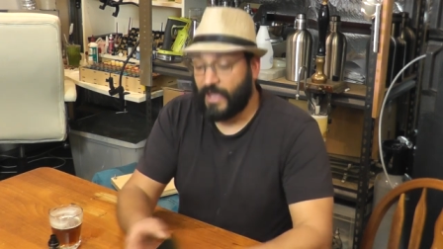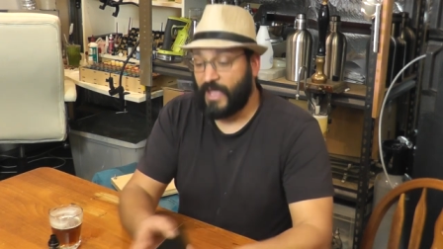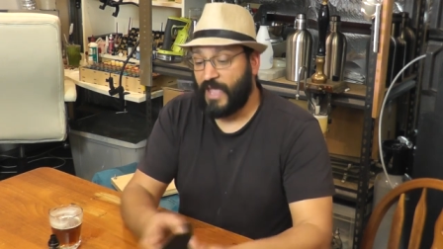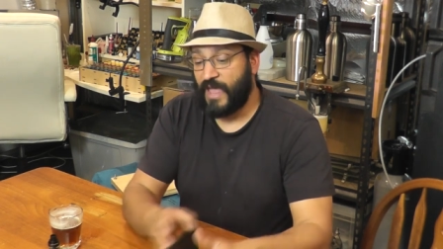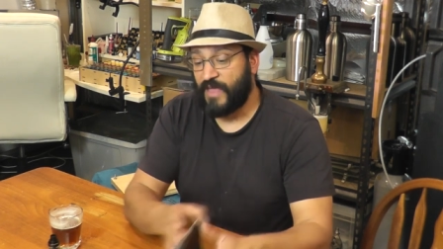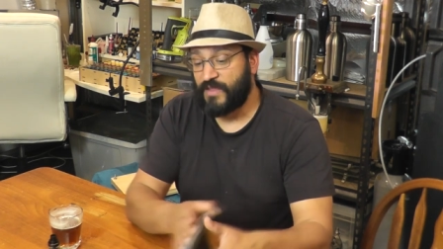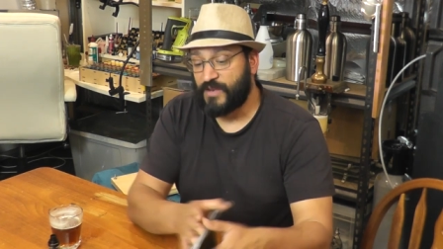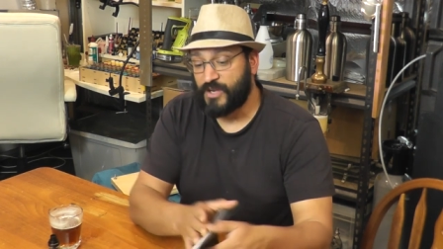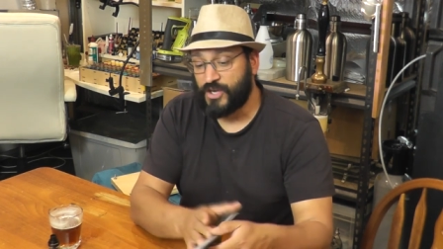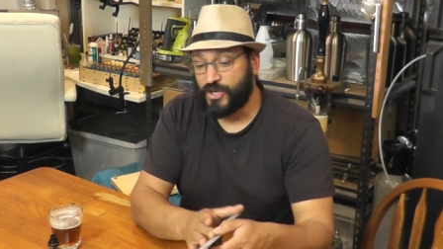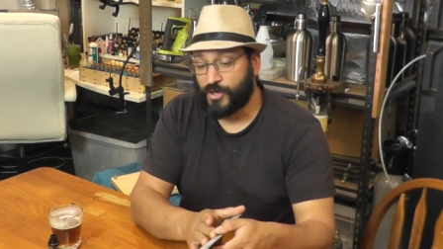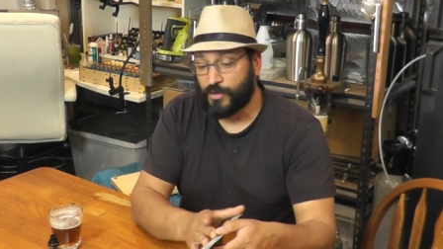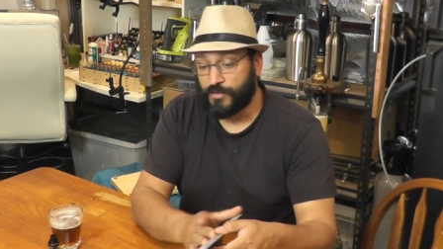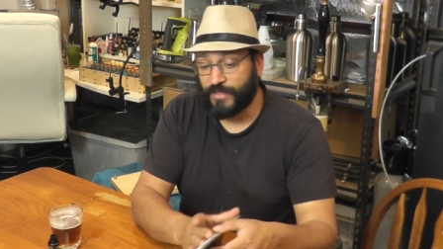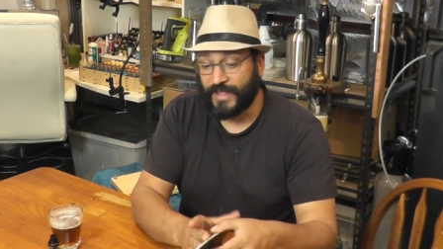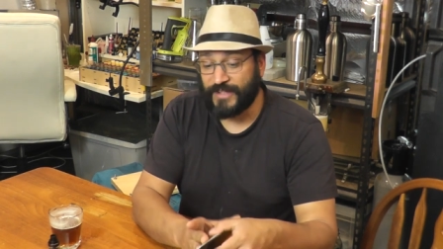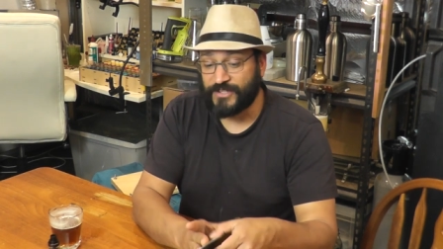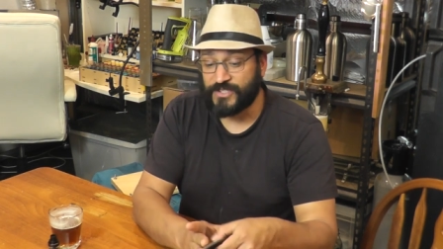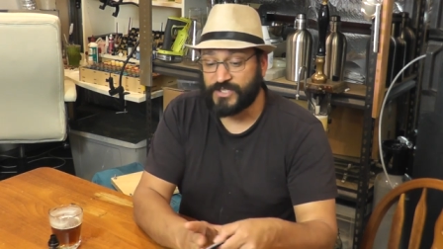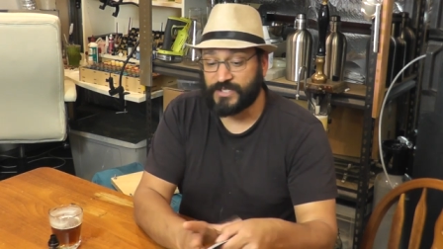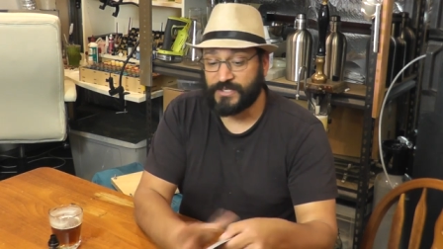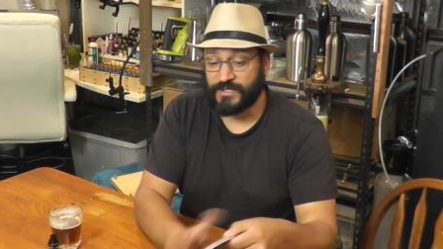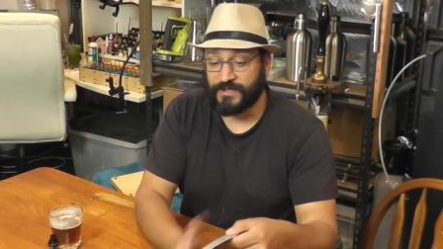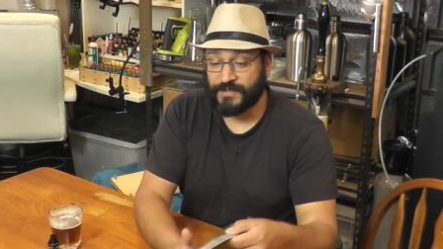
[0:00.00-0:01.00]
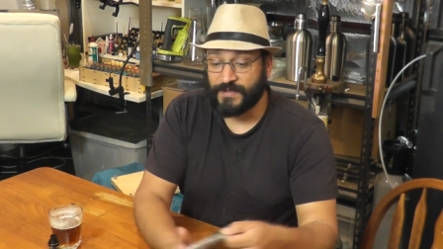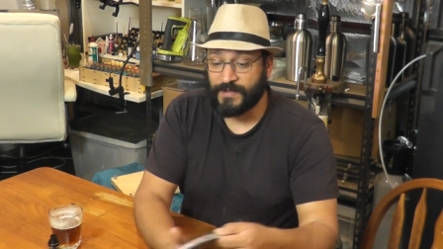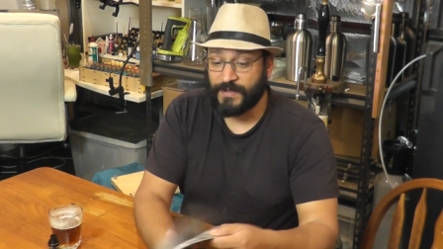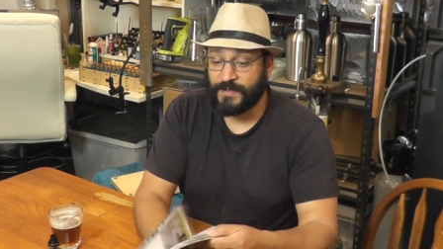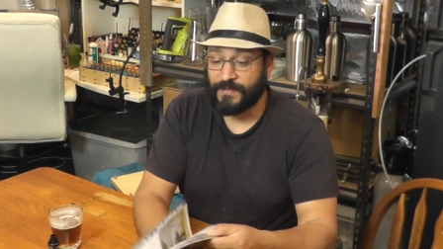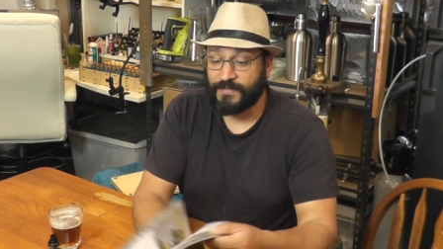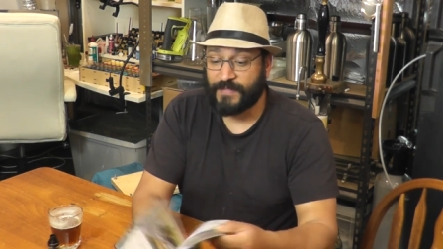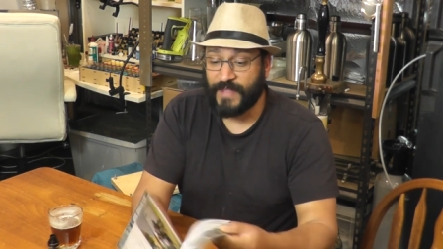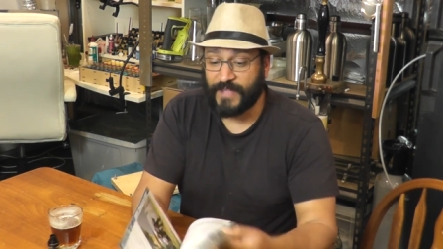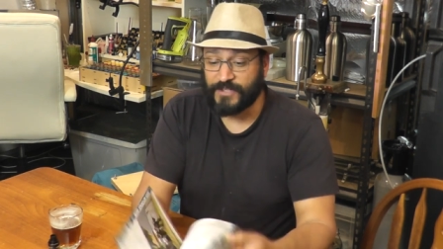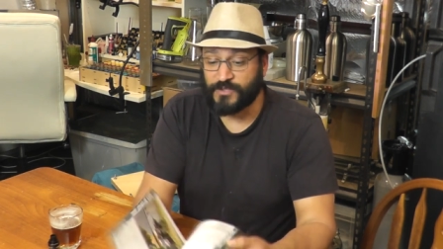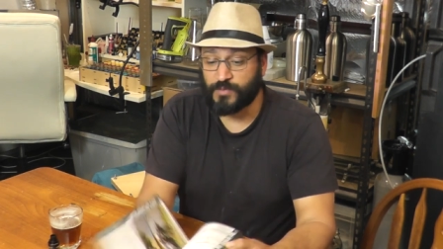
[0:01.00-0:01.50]
and you know that's
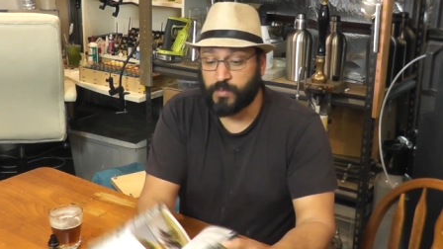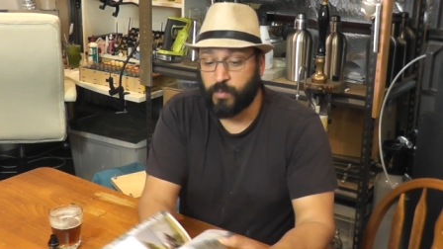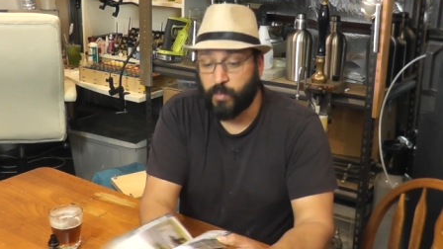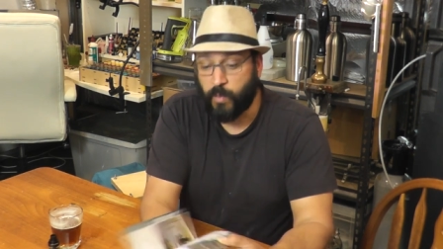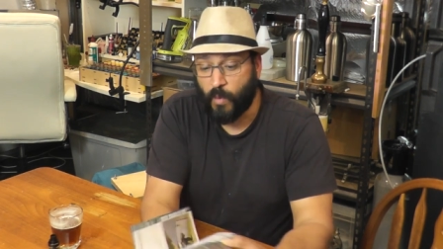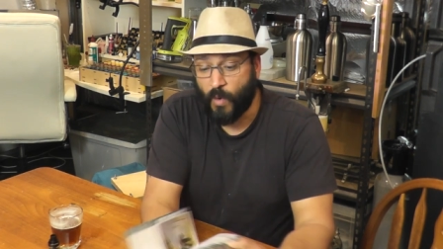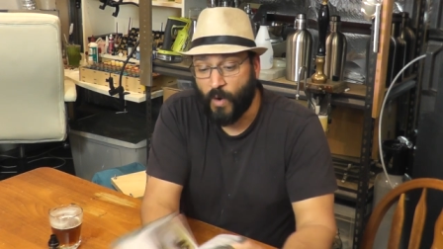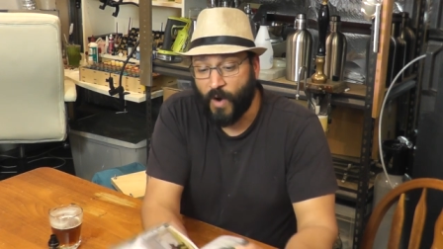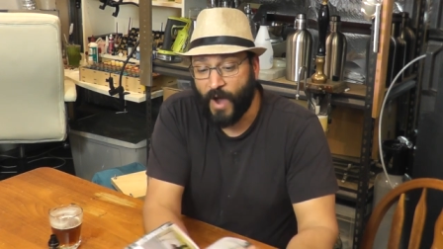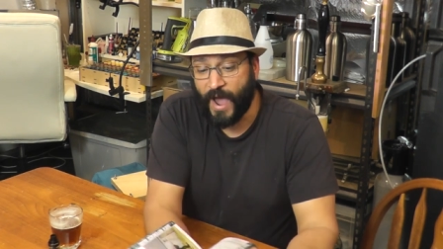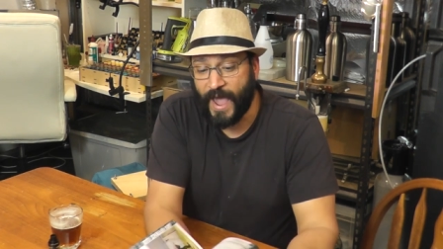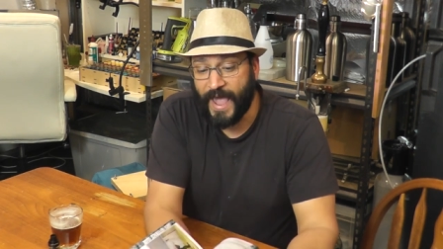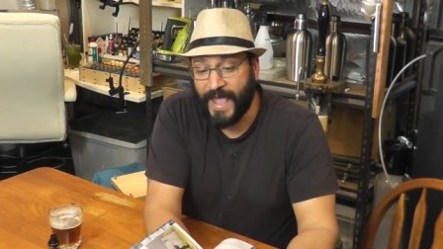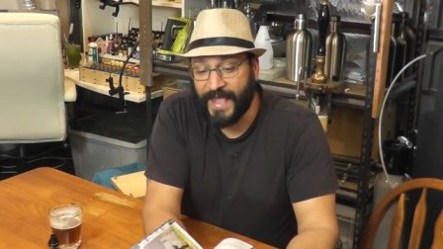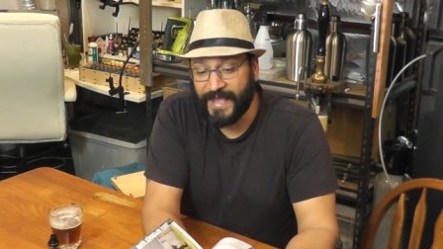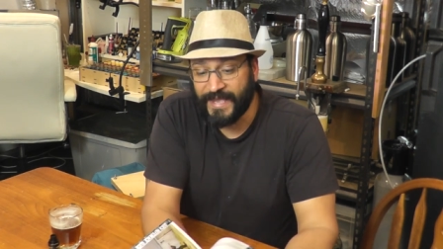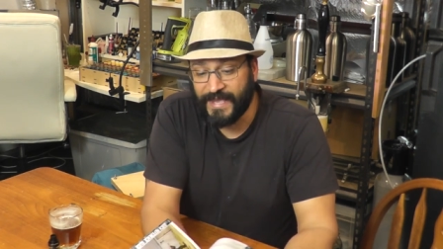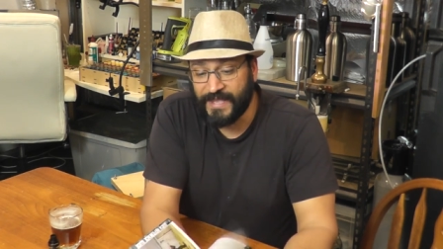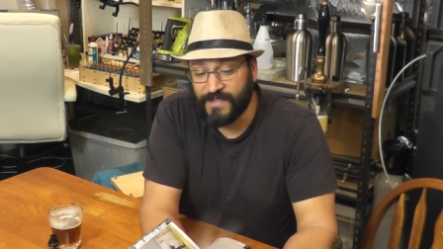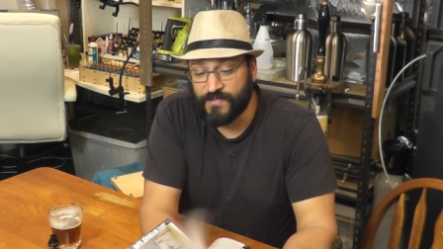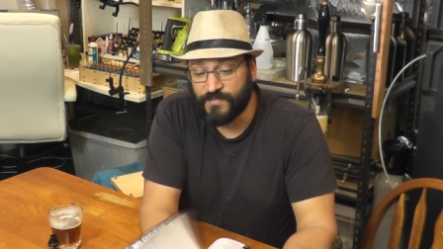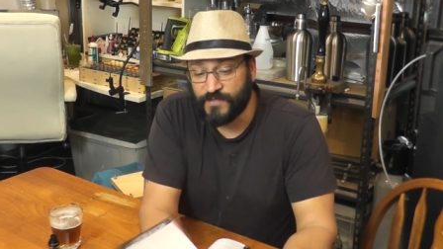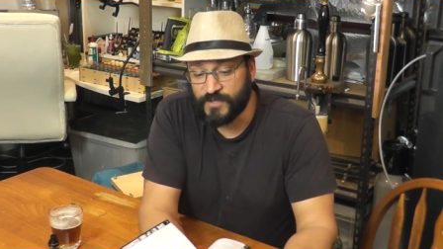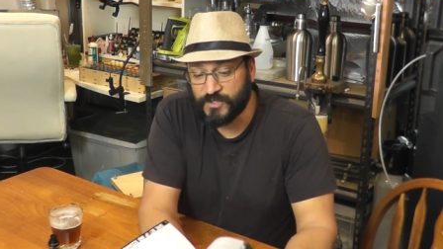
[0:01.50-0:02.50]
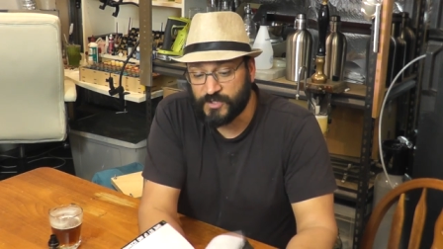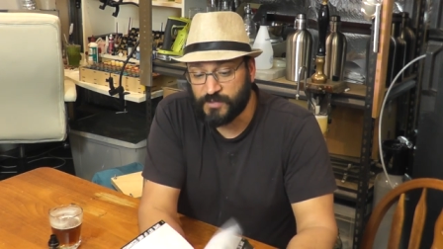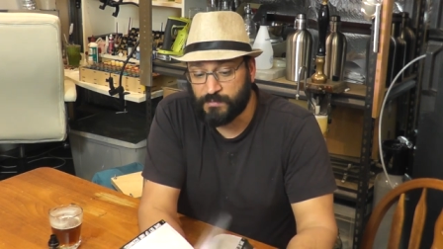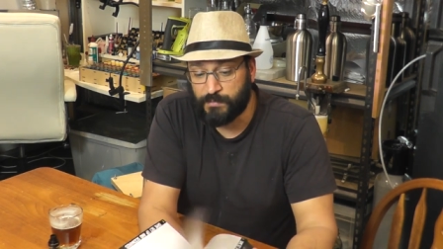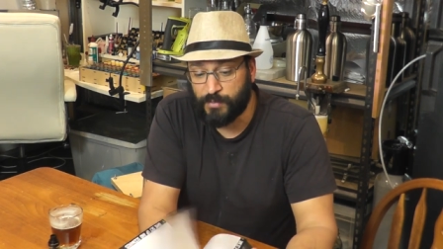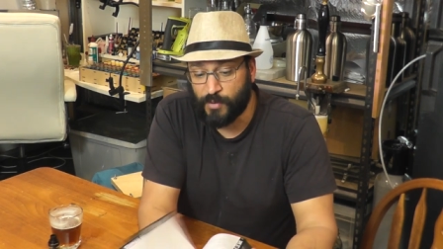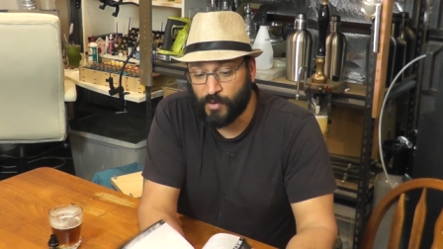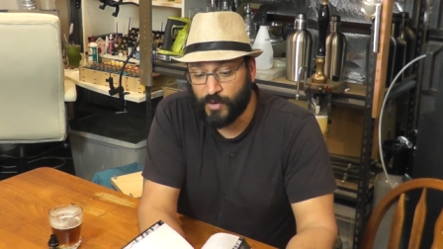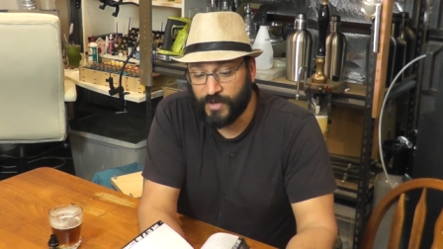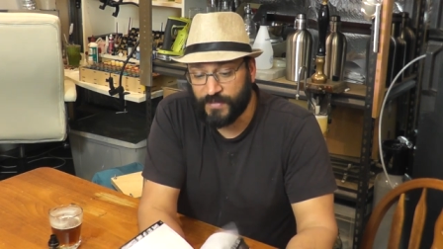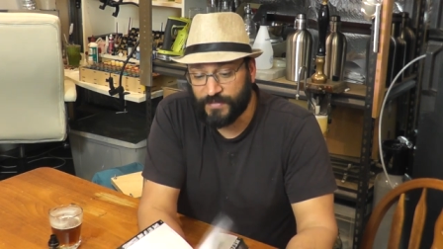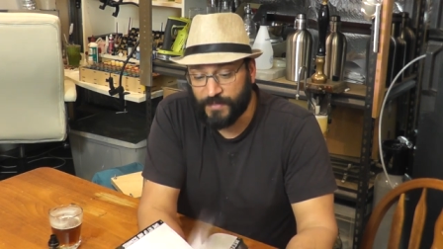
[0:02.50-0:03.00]
that's why in this
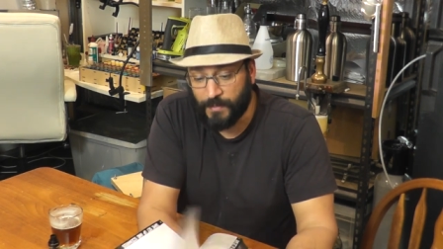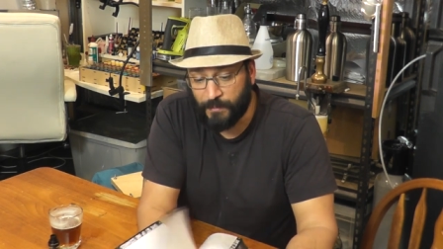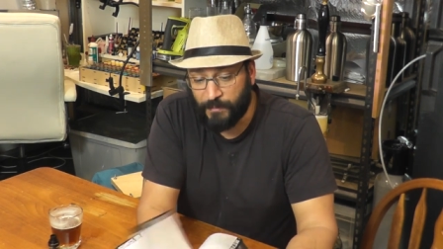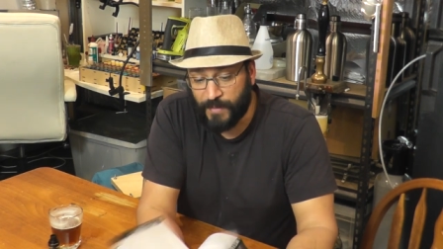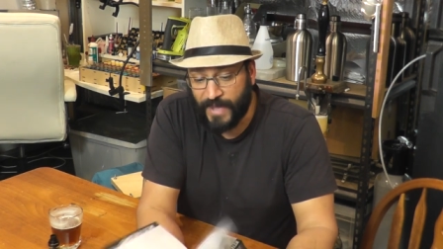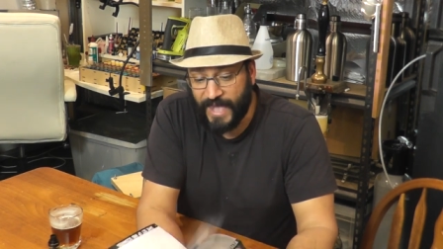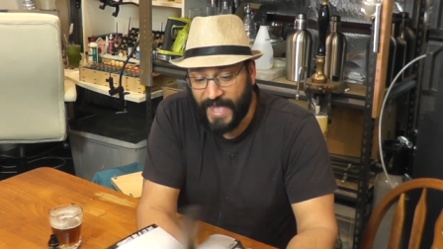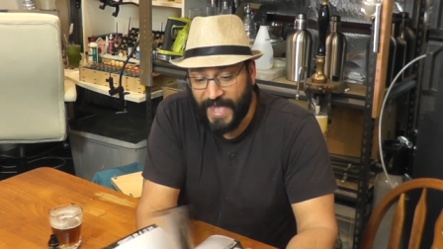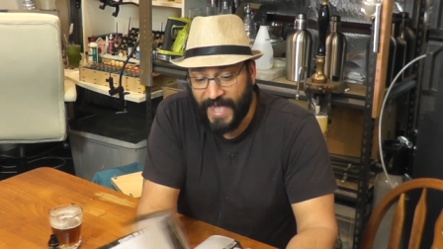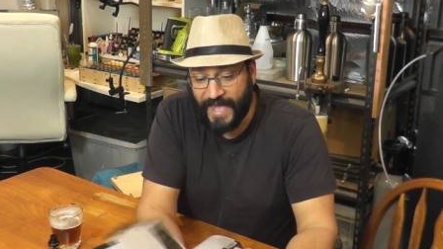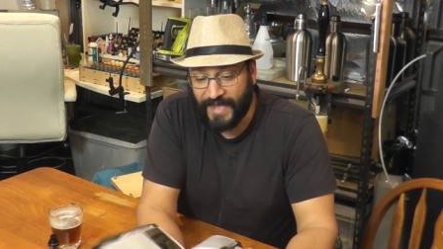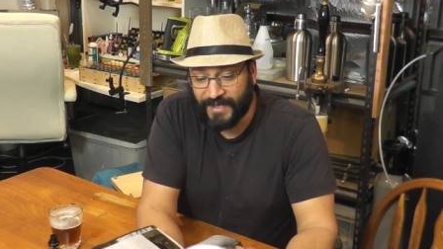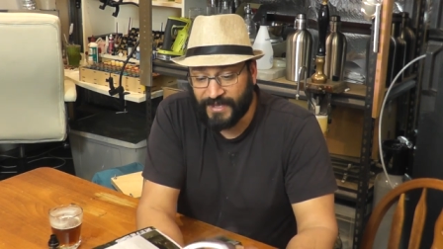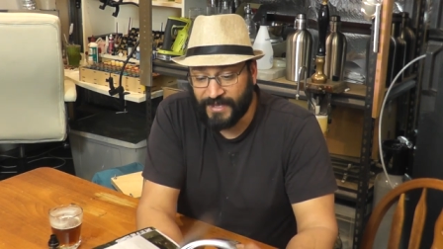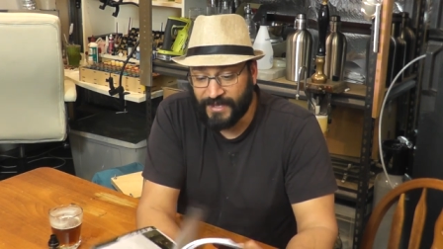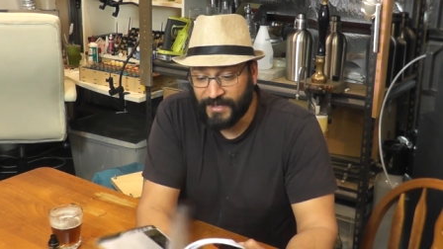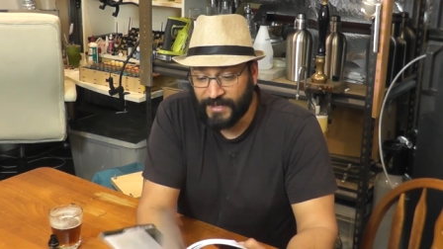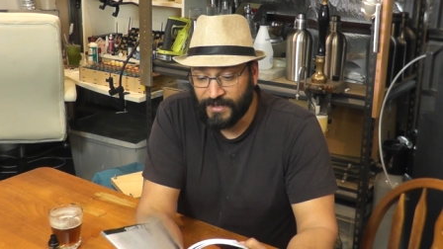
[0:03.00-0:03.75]
book at the back,